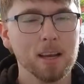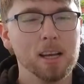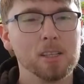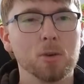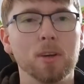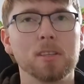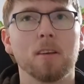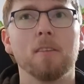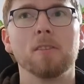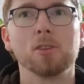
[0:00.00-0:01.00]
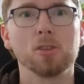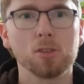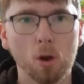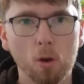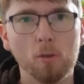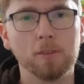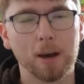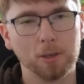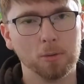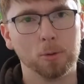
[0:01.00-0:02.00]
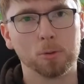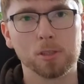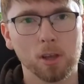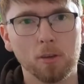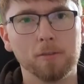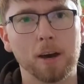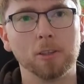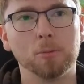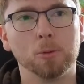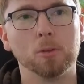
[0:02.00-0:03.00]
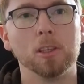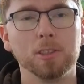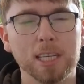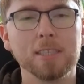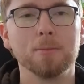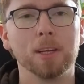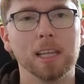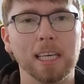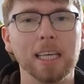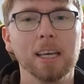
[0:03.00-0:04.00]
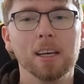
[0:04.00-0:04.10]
So it's so valuable, legitimately.